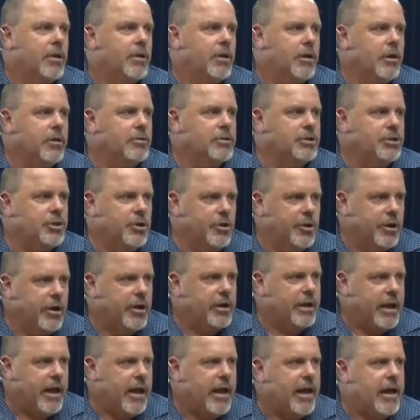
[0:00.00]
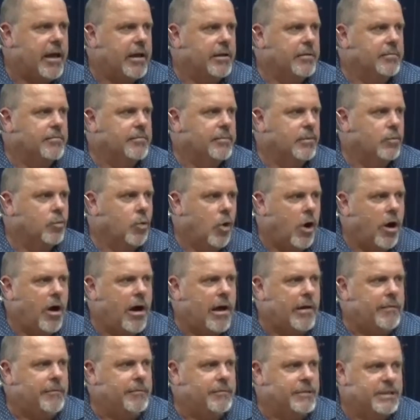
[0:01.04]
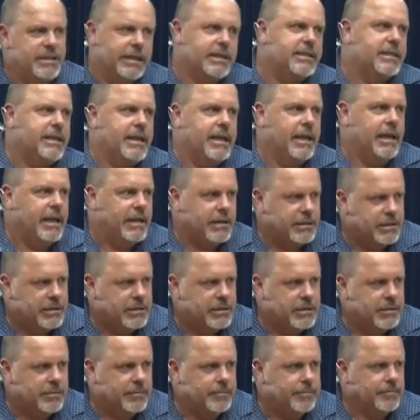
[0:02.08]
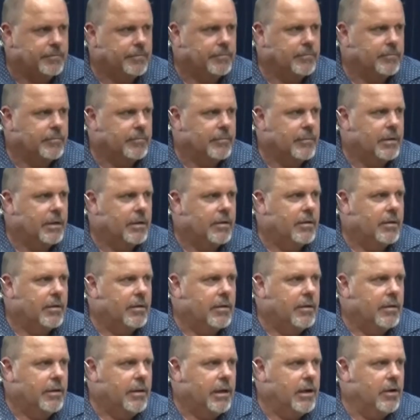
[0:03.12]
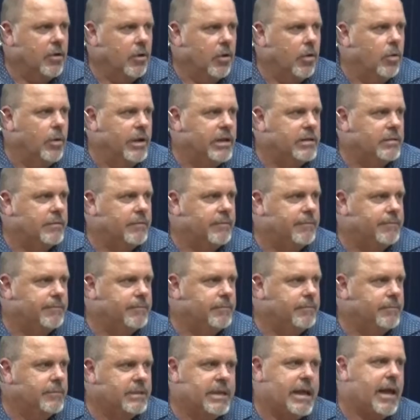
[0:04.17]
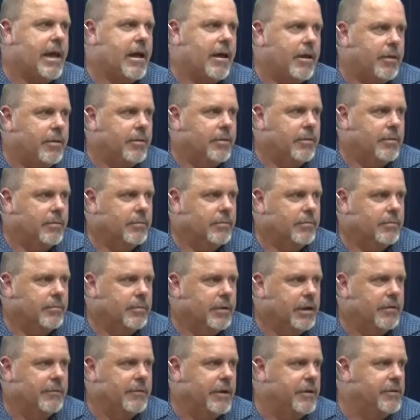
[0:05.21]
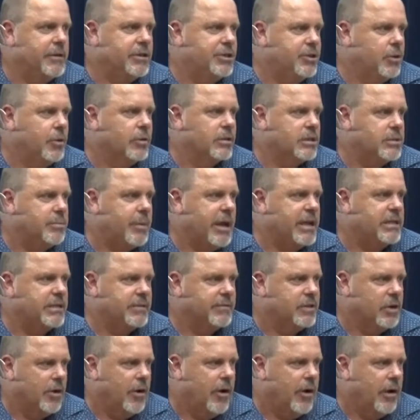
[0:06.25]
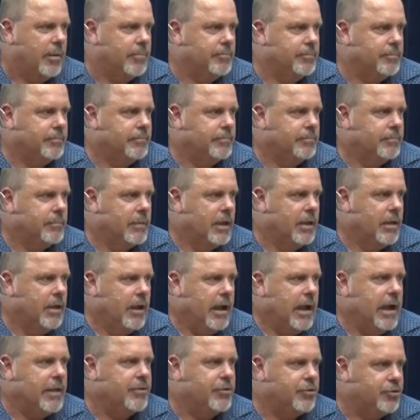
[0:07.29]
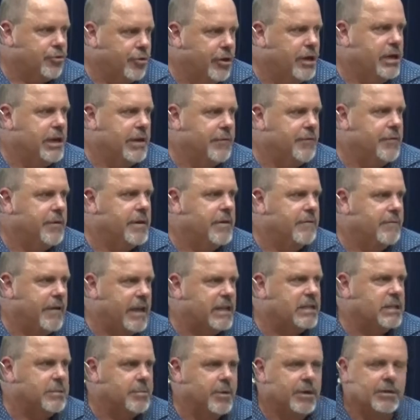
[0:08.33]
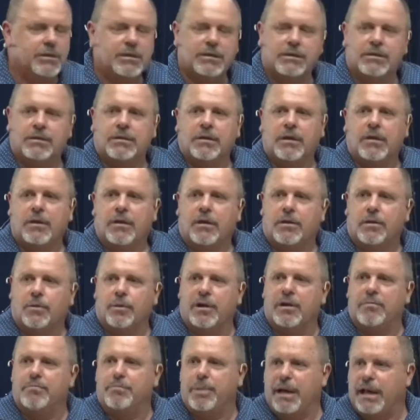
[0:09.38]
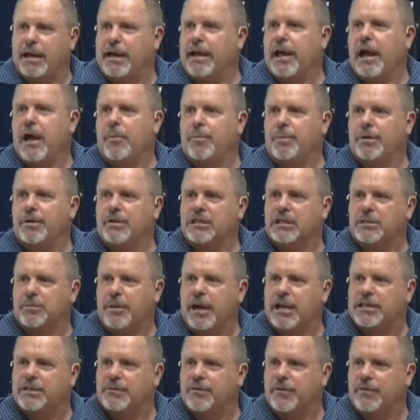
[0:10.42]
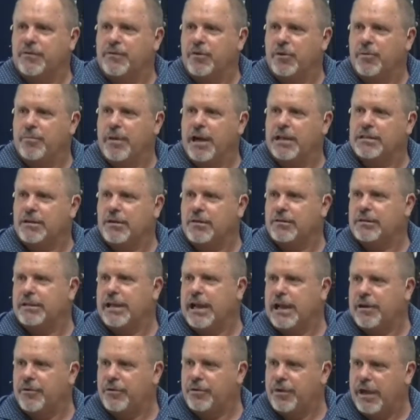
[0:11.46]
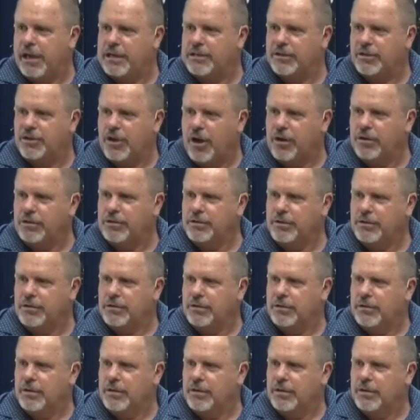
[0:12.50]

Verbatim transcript: you know, I was doing okay. Wife, six kids, and it all went south in a very short space of time. Had three different investments that went belly up in the space of a few months, lost $100,000,